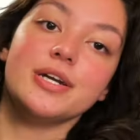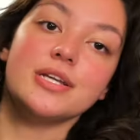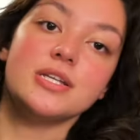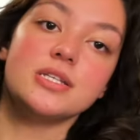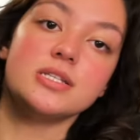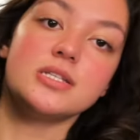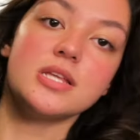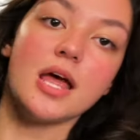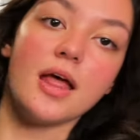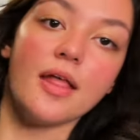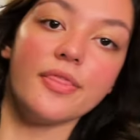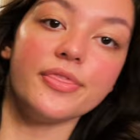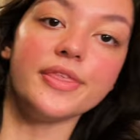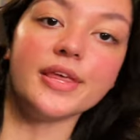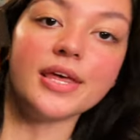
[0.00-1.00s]
is
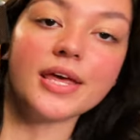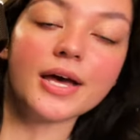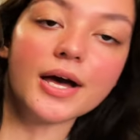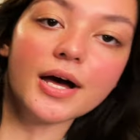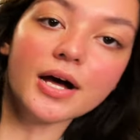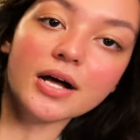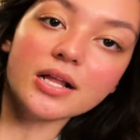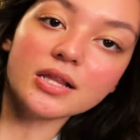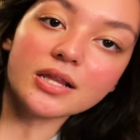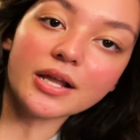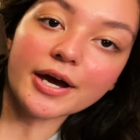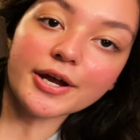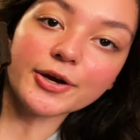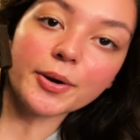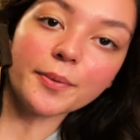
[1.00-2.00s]
the
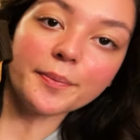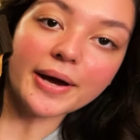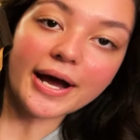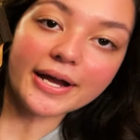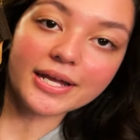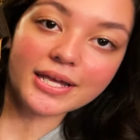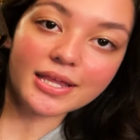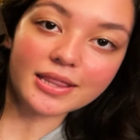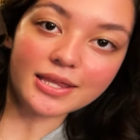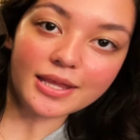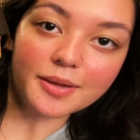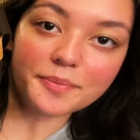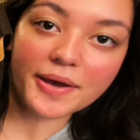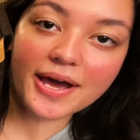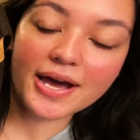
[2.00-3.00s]
liner back in
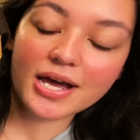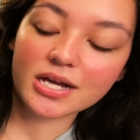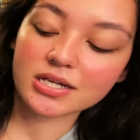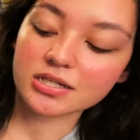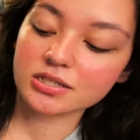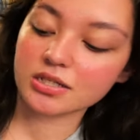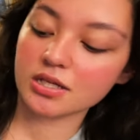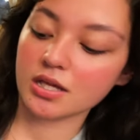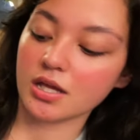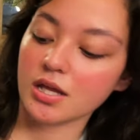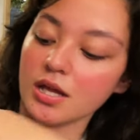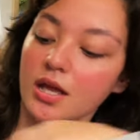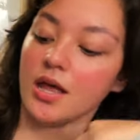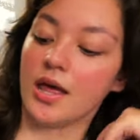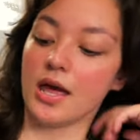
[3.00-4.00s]
the bag
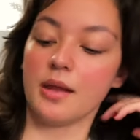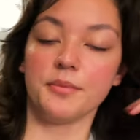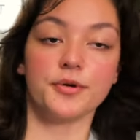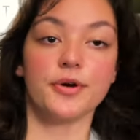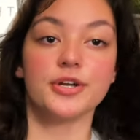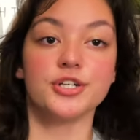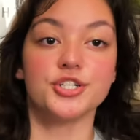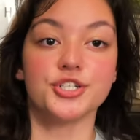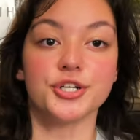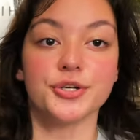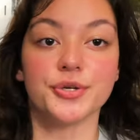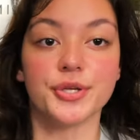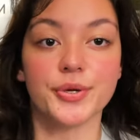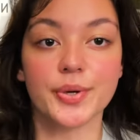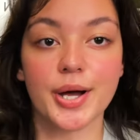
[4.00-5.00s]
am going to show
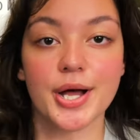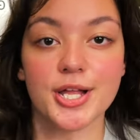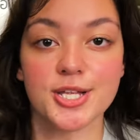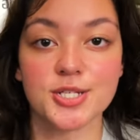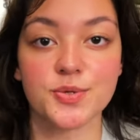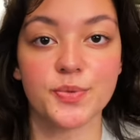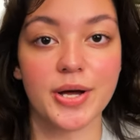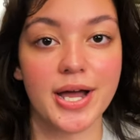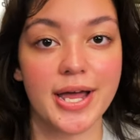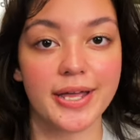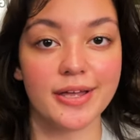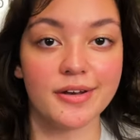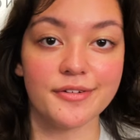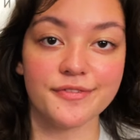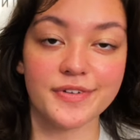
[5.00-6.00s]
you guys what I
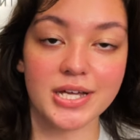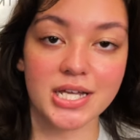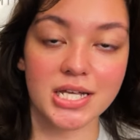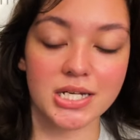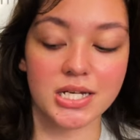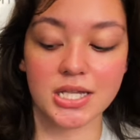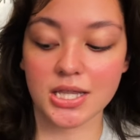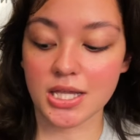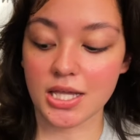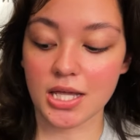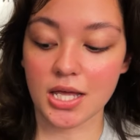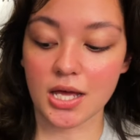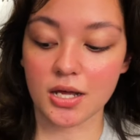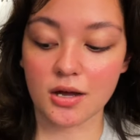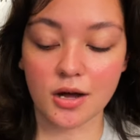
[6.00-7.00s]
can fit in
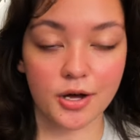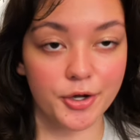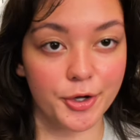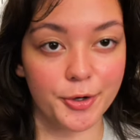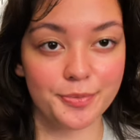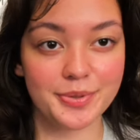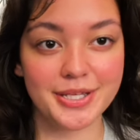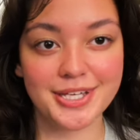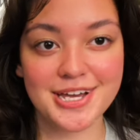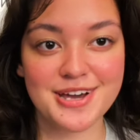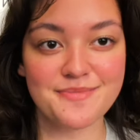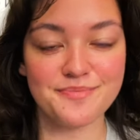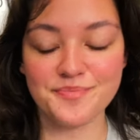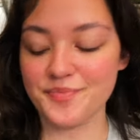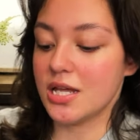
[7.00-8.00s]
the Congo
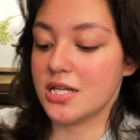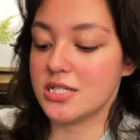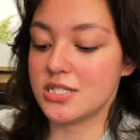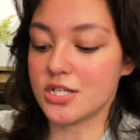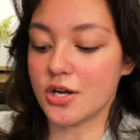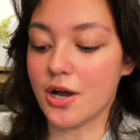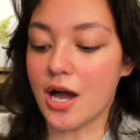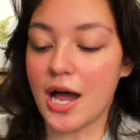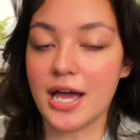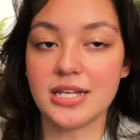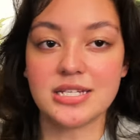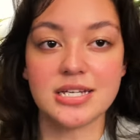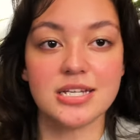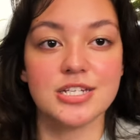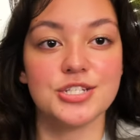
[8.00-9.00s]
PM. So I
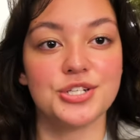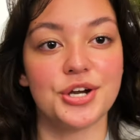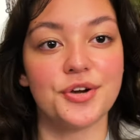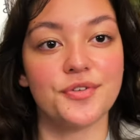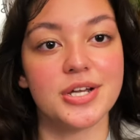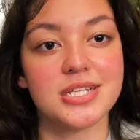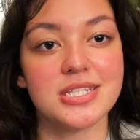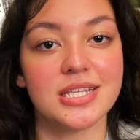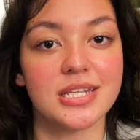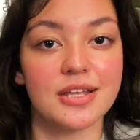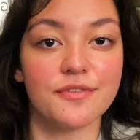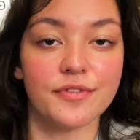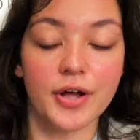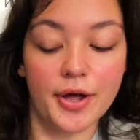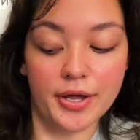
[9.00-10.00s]
did start recently
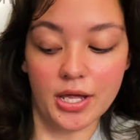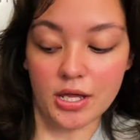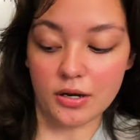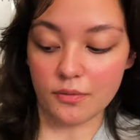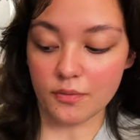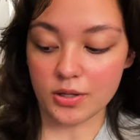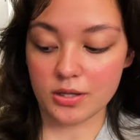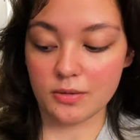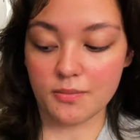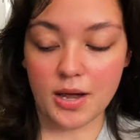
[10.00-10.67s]
vlogging with